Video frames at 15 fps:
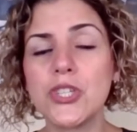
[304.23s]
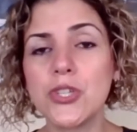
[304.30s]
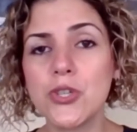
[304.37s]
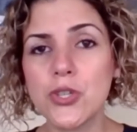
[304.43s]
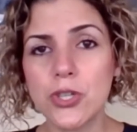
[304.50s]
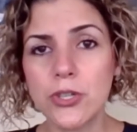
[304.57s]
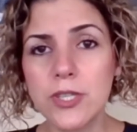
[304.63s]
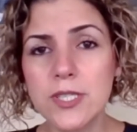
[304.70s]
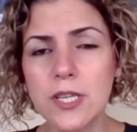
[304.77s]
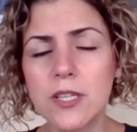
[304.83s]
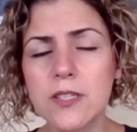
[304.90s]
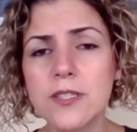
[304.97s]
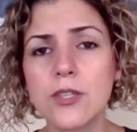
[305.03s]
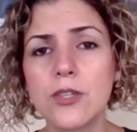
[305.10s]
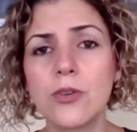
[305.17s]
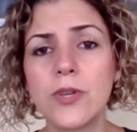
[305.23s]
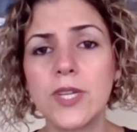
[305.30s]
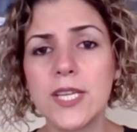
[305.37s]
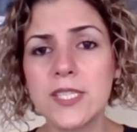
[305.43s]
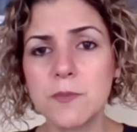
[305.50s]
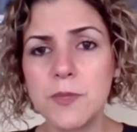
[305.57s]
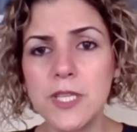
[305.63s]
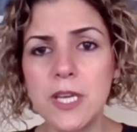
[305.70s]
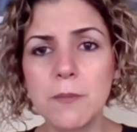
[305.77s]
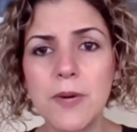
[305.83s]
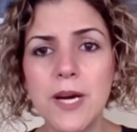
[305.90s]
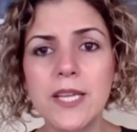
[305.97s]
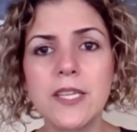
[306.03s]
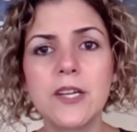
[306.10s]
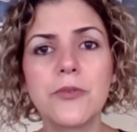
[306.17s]
insurance, also known as
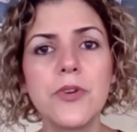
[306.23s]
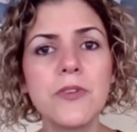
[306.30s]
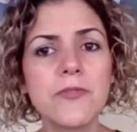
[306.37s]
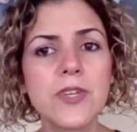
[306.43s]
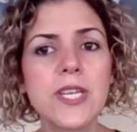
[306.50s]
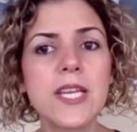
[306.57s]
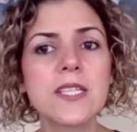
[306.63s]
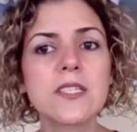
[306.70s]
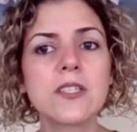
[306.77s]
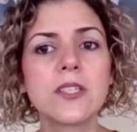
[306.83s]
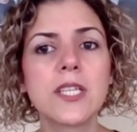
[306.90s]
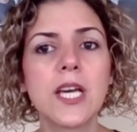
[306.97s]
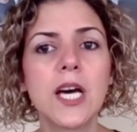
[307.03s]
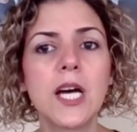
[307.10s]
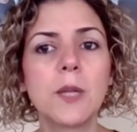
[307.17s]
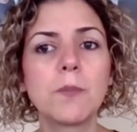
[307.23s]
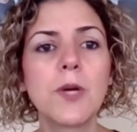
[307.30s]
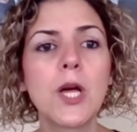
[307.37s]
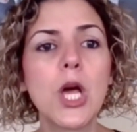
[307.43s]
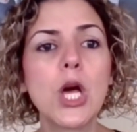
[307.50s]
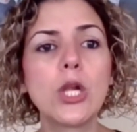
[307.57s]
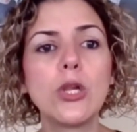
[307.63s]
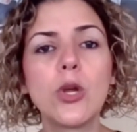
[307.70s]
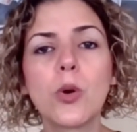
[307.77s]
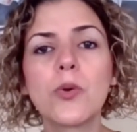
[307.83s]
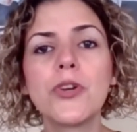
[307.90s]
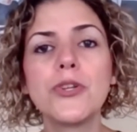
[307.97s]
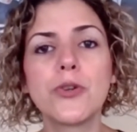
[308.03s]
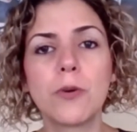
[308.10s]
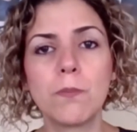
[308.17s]
PMI, a refinance could help lower
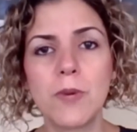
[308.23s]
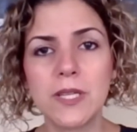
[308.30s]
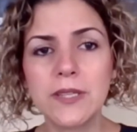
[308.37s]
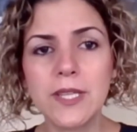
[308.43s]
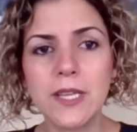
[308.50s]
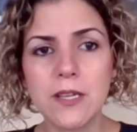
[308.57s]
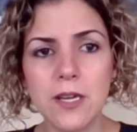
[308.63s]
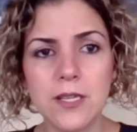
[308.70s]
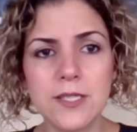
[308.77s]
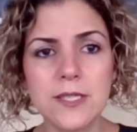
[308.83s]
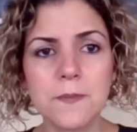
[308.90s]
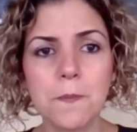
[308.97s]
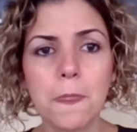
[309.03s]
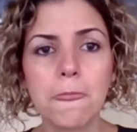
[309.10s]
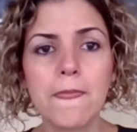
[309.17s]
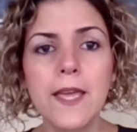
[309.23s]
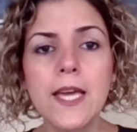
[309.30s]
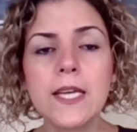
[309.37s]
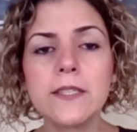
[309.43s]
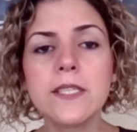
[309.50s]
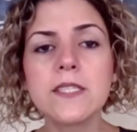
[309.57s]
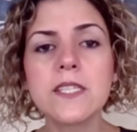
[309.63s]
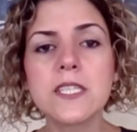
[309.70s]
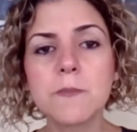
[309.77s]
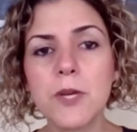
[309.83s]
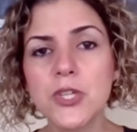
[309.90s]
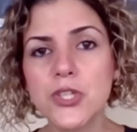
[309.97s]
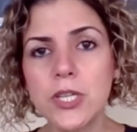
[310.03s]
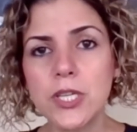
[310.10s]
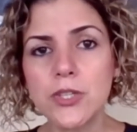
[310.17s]
your monthly costs. This is
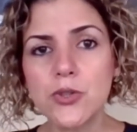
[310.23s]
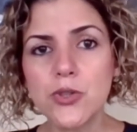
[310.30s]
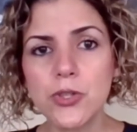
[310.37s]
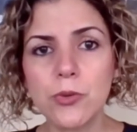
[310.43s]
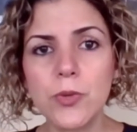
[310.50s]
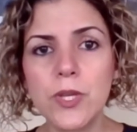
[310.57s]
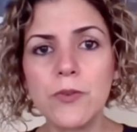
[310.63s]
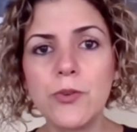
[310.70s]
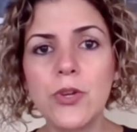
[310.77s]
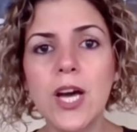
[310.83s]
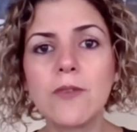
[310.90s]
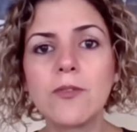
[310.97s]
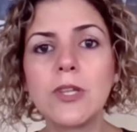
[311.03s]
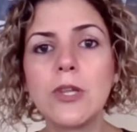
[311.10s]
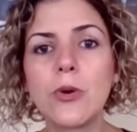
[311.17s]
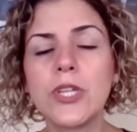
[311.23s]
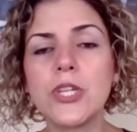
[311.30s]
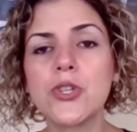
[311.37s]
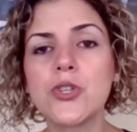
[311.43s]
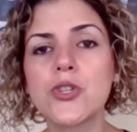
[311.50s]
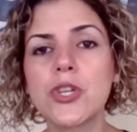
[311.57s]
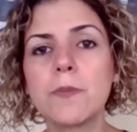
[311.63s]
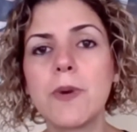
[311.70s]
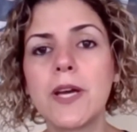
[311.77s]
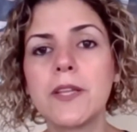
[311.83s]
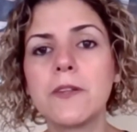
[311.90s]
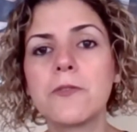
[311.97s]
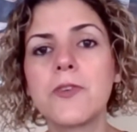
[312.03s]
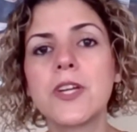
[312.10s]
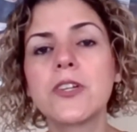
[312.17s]
especially true if you have a loan insured by
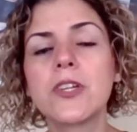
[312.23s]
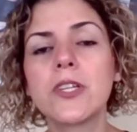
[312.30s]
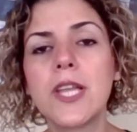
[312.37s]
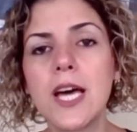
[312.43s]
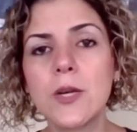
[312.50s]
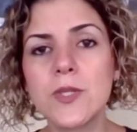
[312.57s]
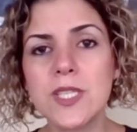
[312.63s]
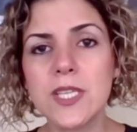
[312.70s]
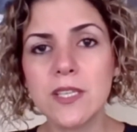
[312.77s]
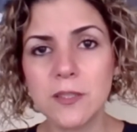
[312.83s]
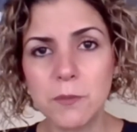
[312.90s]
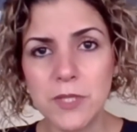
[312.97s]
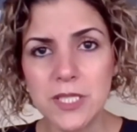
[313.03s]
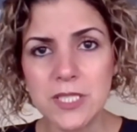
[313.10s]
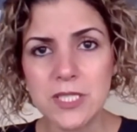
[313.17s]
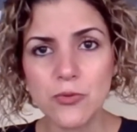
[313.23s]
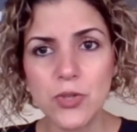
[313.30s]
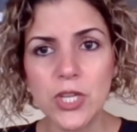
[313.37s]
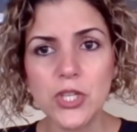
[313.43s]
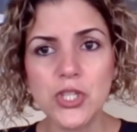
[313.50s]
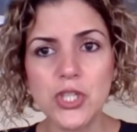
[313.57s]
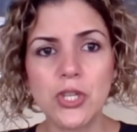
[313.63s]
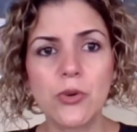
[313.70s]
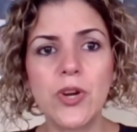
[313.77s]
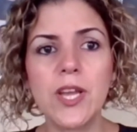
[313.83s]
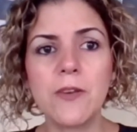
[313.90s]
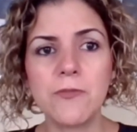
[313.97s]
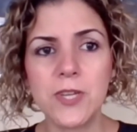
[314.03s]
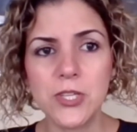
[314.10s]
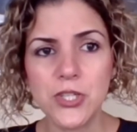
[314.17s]
the Federal Housing Administration or
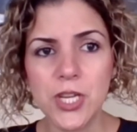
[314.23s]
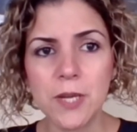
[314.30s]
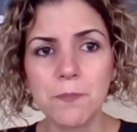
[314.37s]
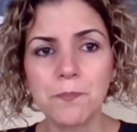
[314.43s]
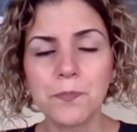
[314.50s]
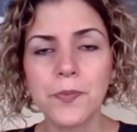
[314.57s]
FHA.